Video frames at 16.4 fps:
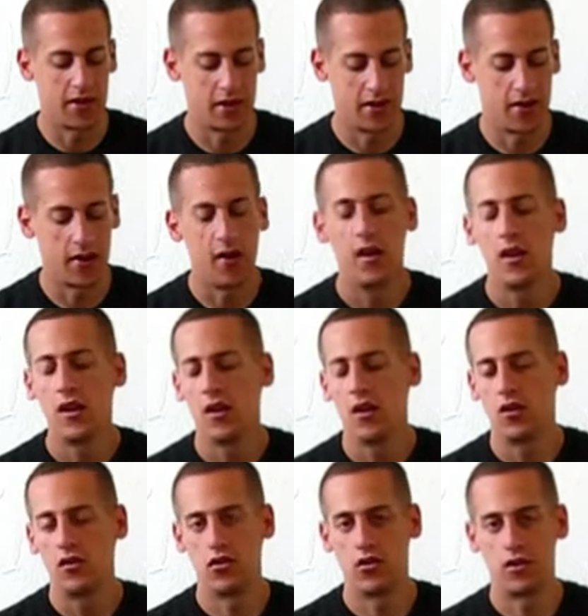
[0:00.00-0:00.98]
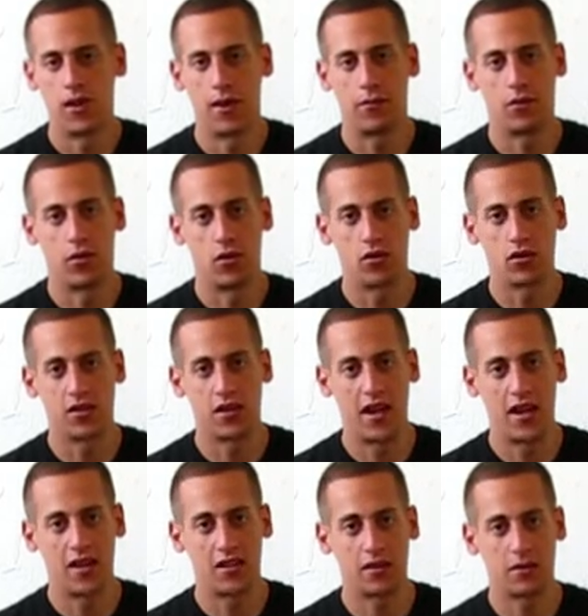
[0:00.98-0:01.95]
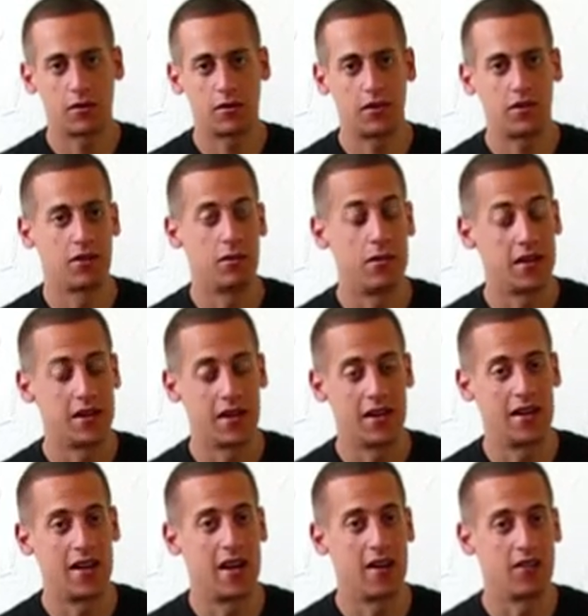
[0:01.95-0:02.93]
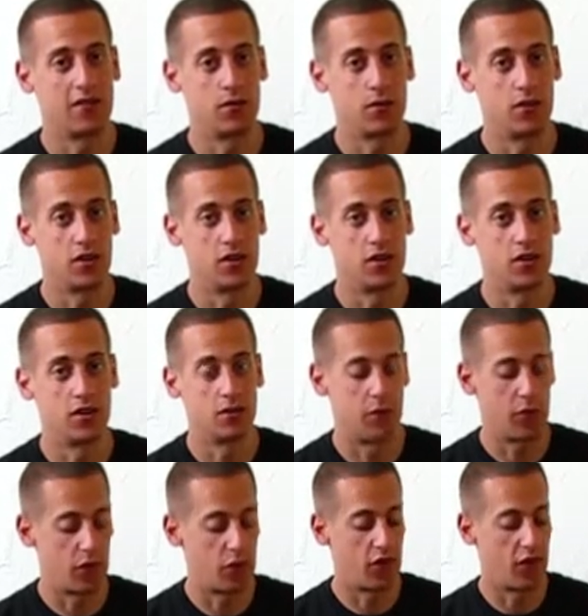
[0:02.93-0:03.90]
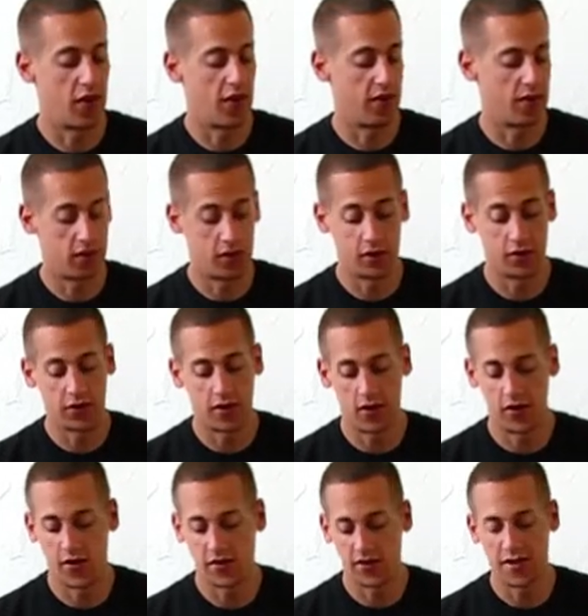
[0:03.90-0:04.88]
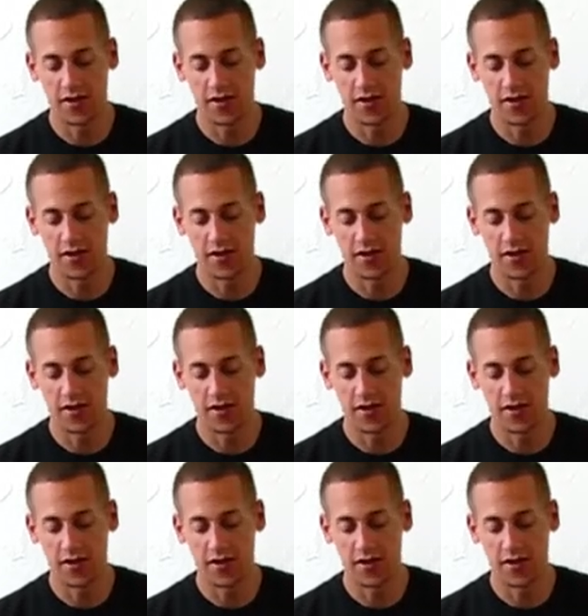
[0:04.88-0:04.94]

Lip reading: in during that process, because immediately afterwards I was firing on